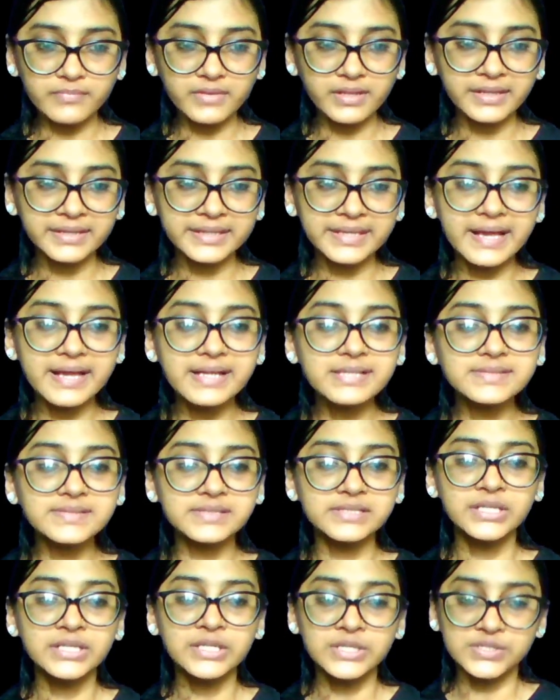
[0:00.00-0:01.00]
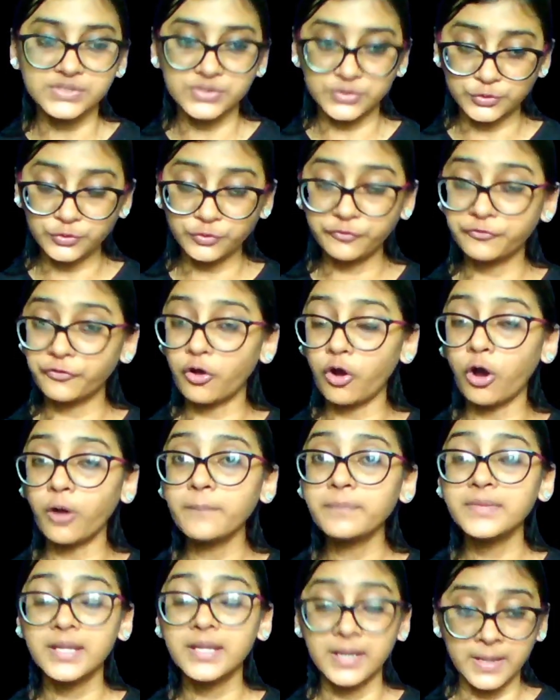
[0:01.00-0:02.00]
Yes, to
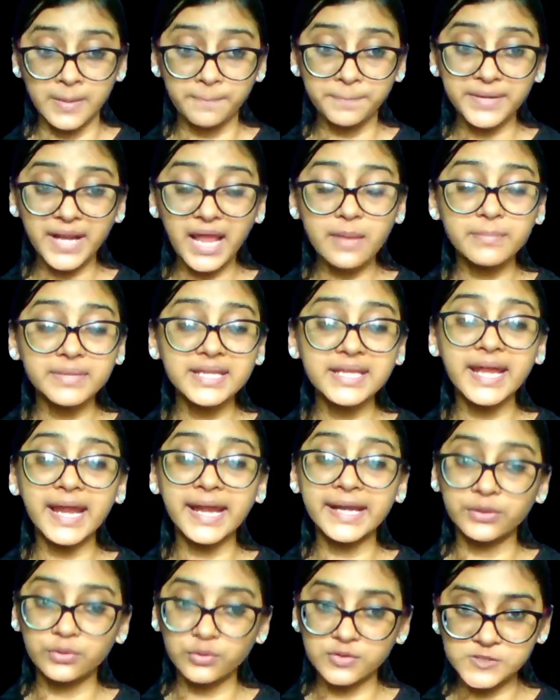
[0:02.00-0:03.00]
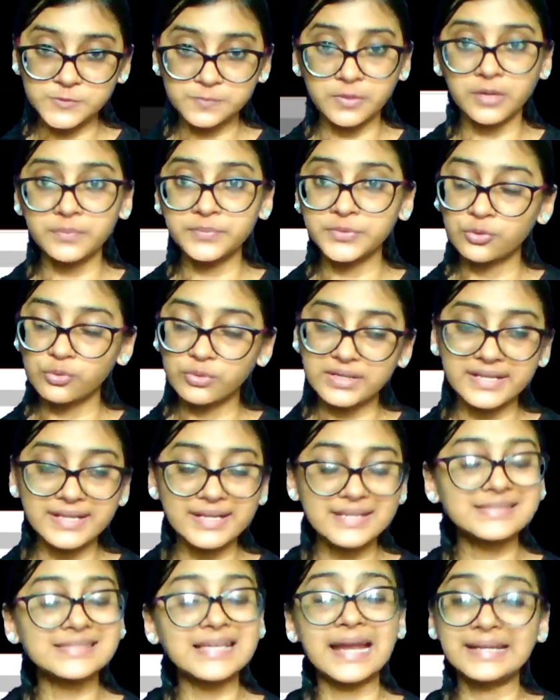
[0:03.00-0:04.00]
form primary endosperm
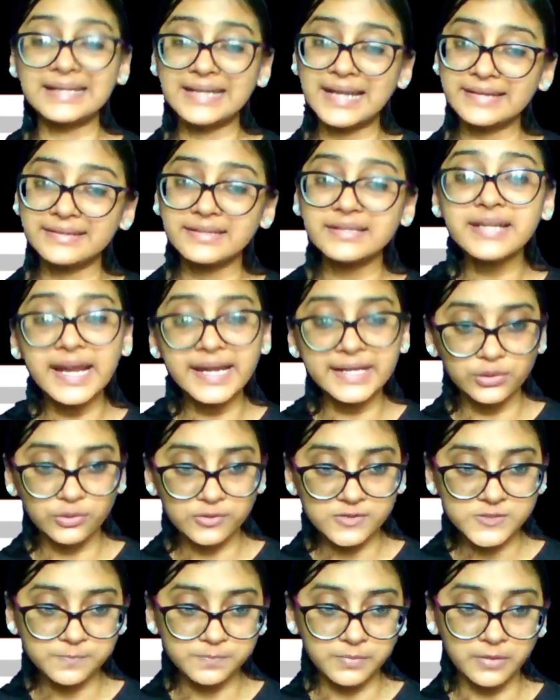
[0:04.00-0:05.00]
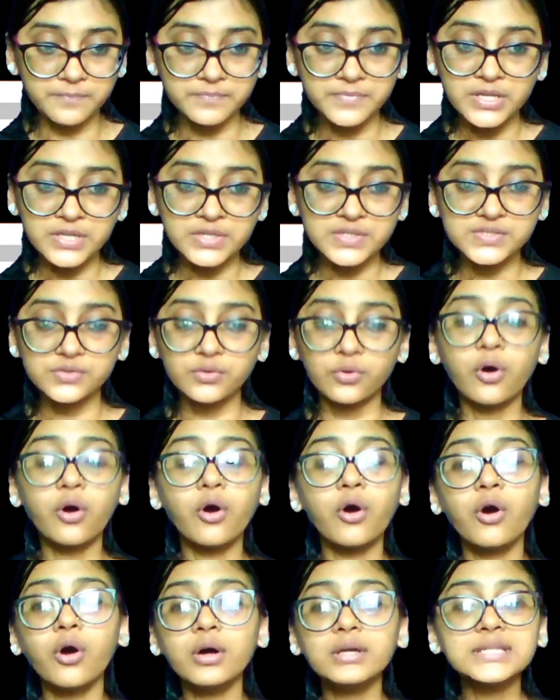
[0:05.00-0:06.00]
nucleus and later endosperm. So
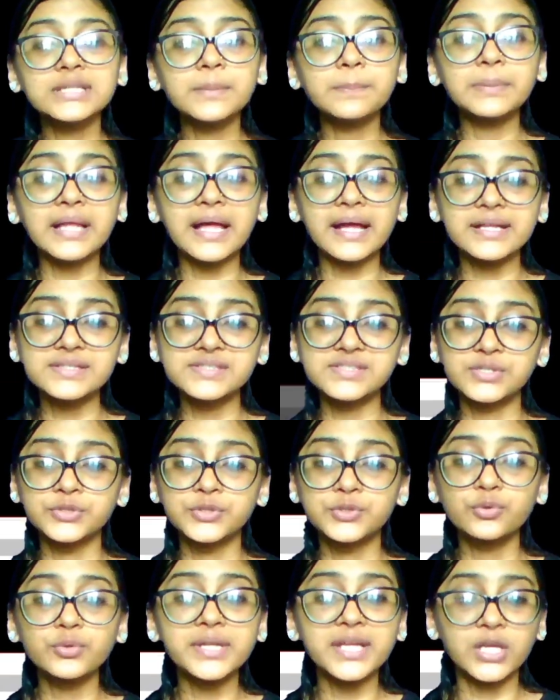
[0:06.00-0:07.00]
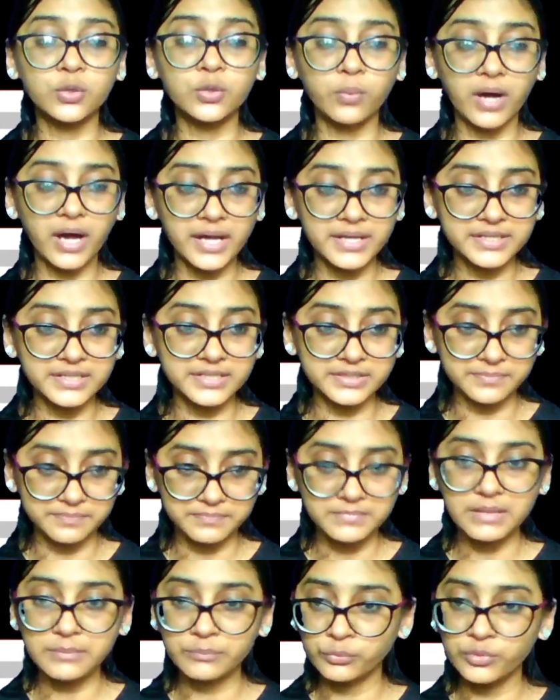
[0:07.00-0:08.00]
all the plants do require,
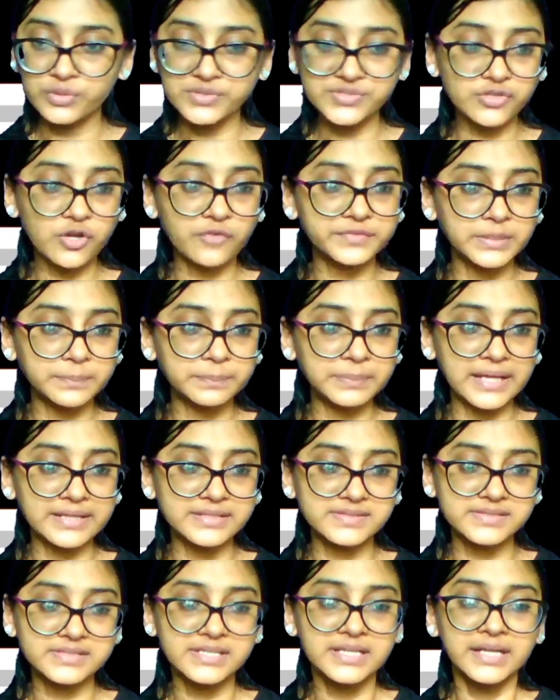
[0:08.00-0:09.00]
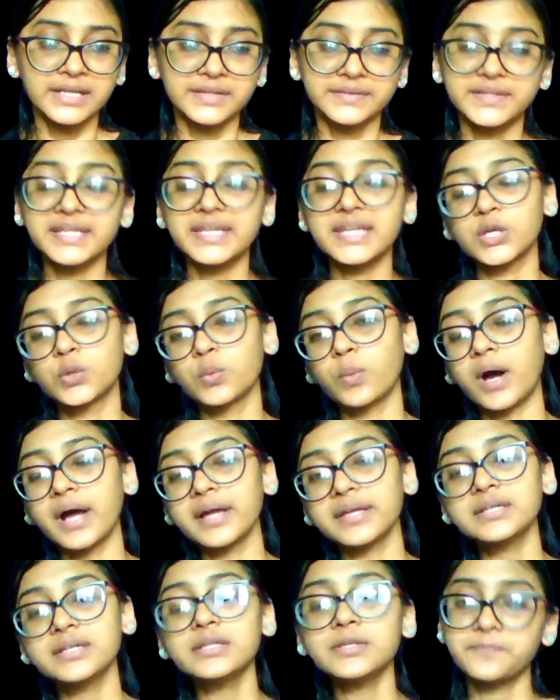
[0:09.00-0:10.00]
most of the plants, they
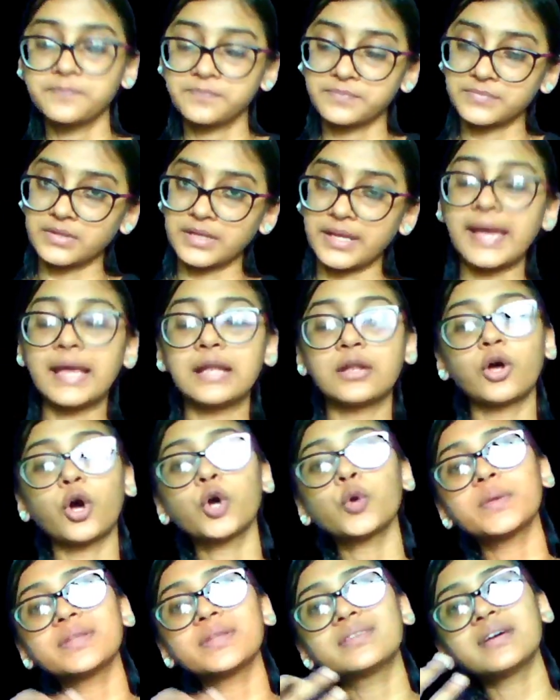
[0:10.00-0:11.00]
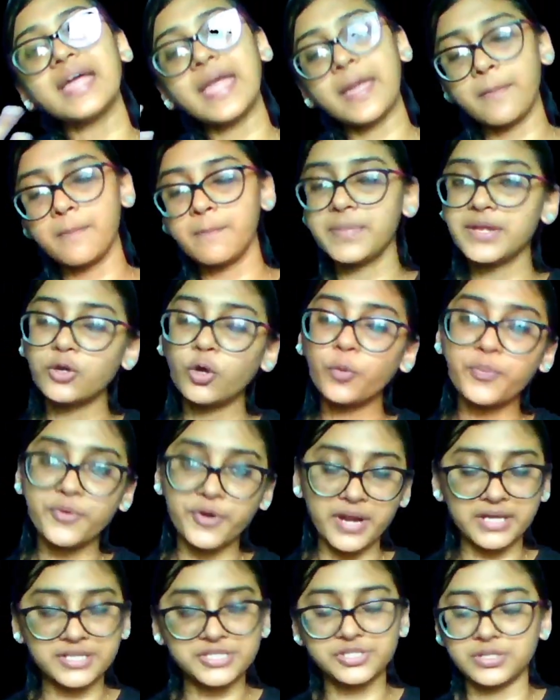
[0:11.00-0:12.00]
require, along with the embryo
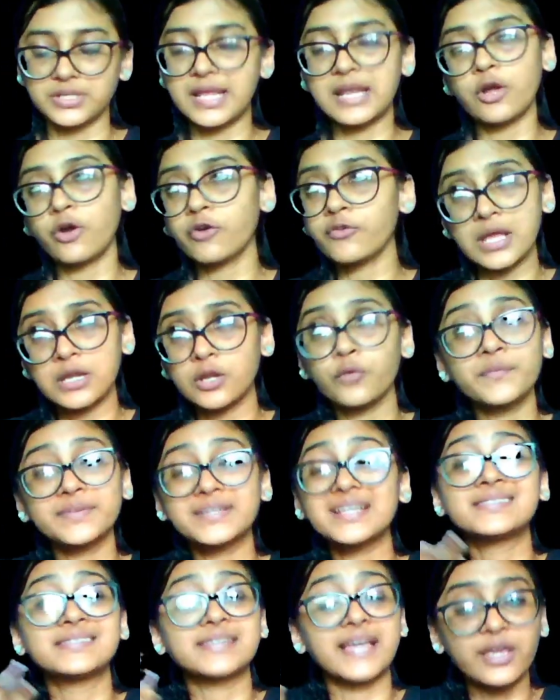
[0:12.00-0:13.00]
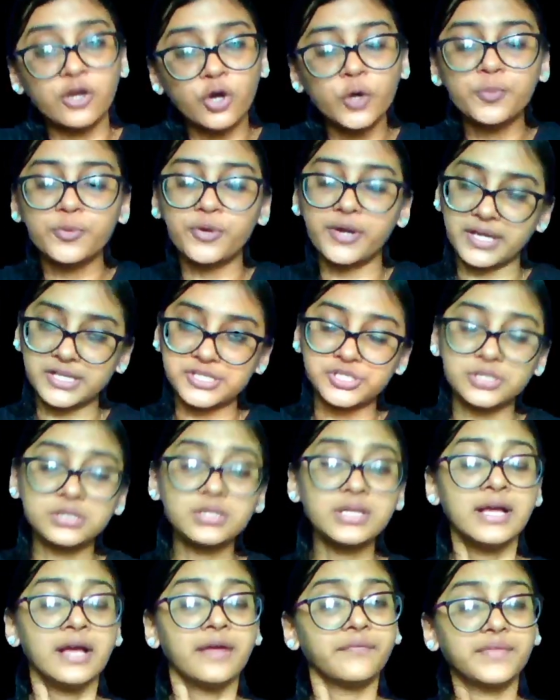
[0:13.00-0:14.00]
production, along with the zygote
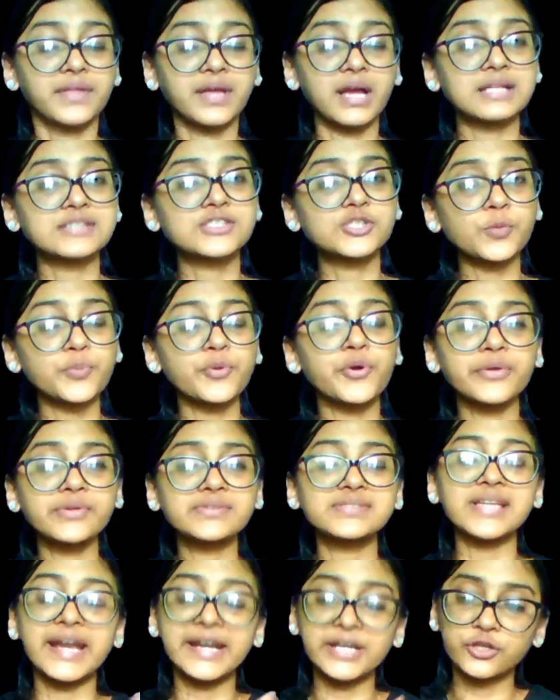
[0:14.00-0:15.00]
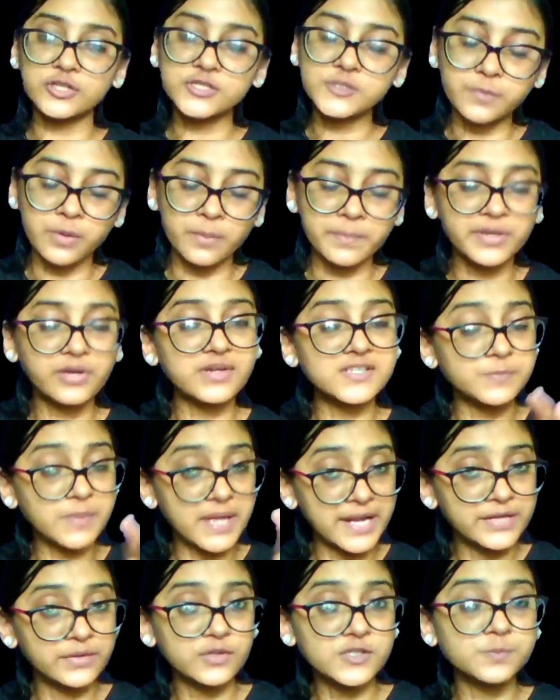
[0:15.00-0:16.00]
production, they also produce endosperm, because
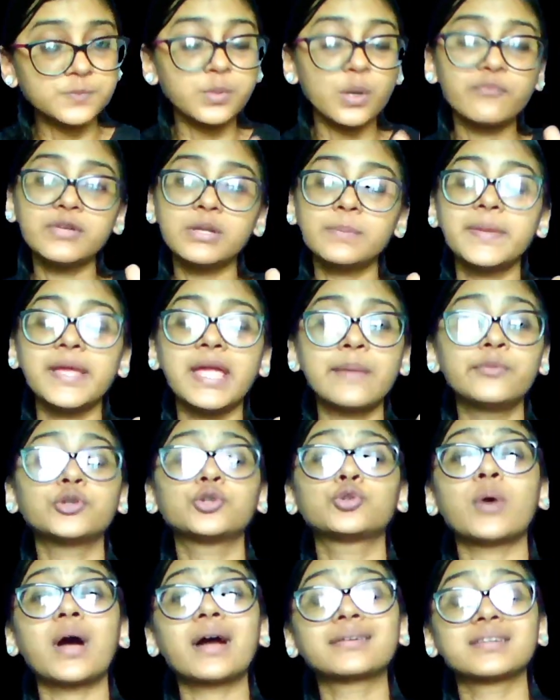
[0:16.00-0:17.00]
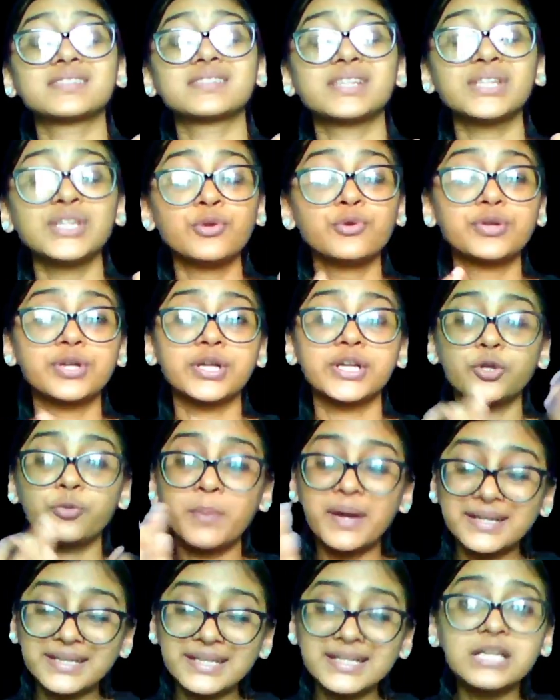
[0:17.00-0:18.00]
endosperm will be able to act as a nutritive
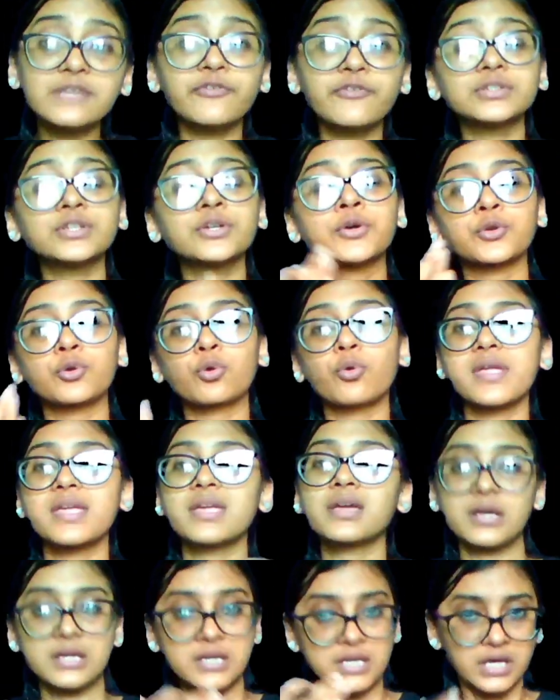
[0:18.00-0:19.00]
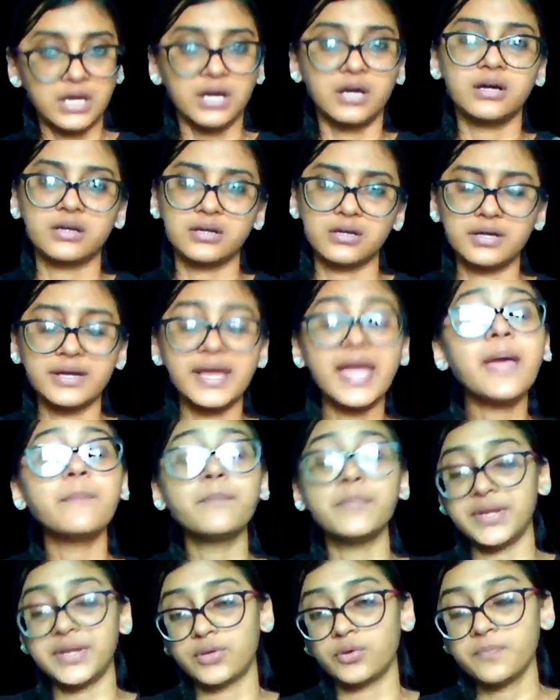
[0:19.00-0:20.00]
material for the growing
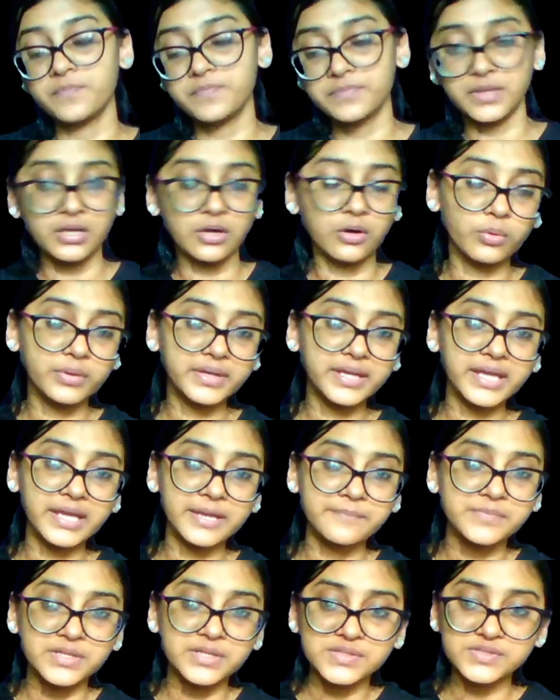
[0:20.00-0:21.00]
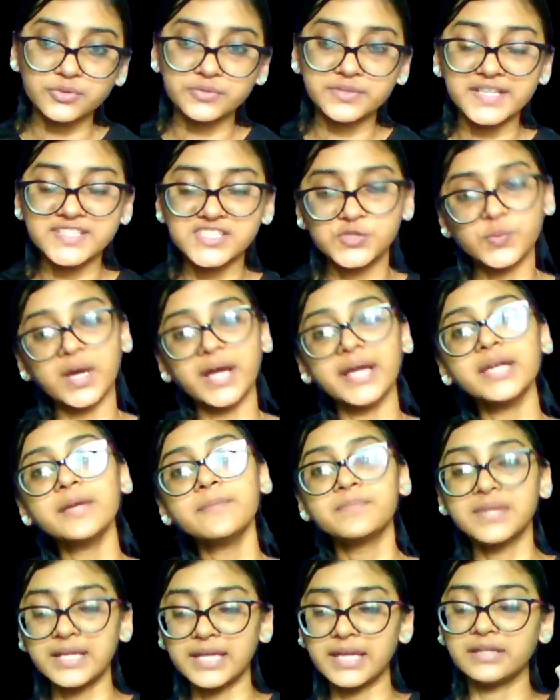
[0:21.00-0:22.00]
embryo. Okay, so that's
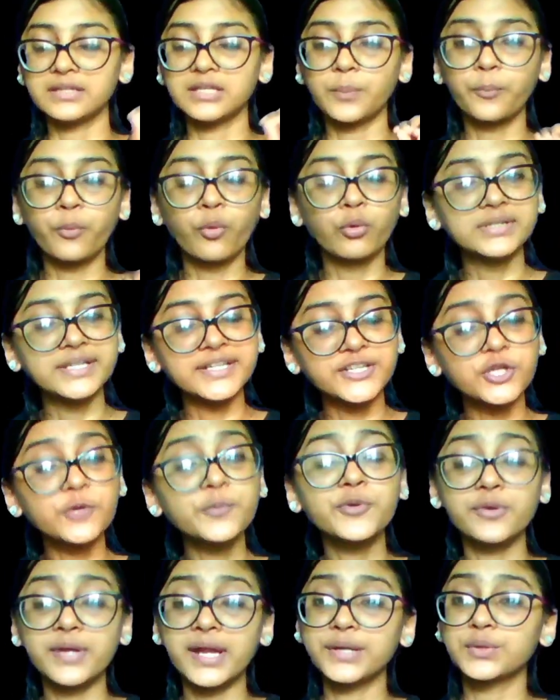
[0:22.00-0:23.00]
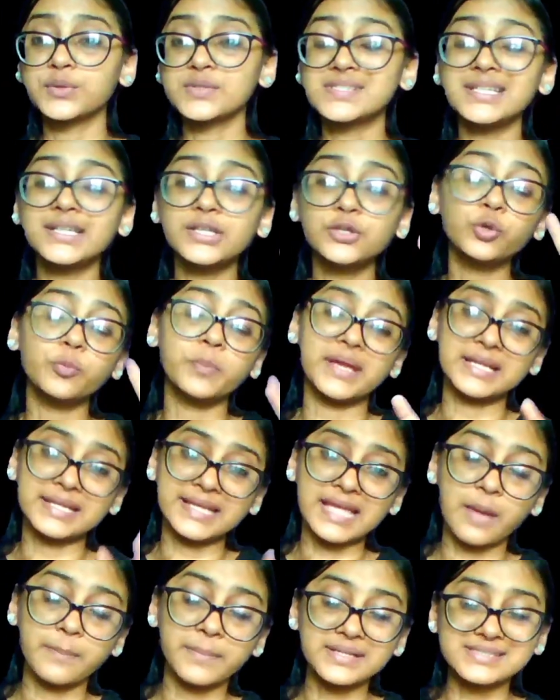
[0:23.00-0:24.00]
why in the pollen tube you get to see 2 male
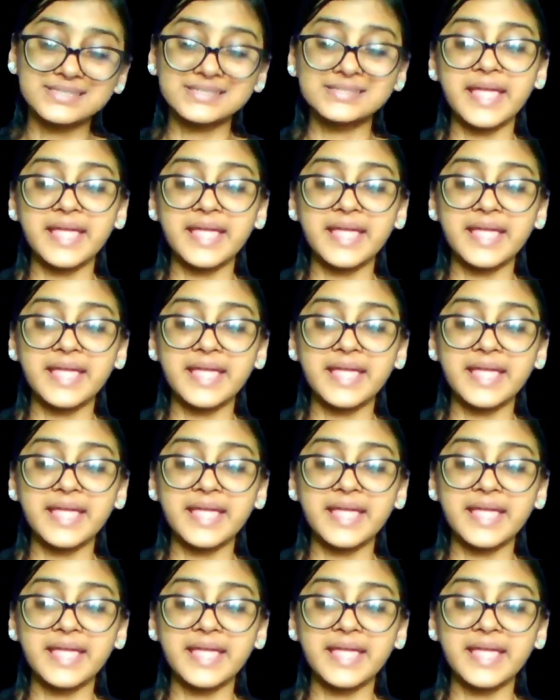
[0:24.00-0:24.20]
gametes.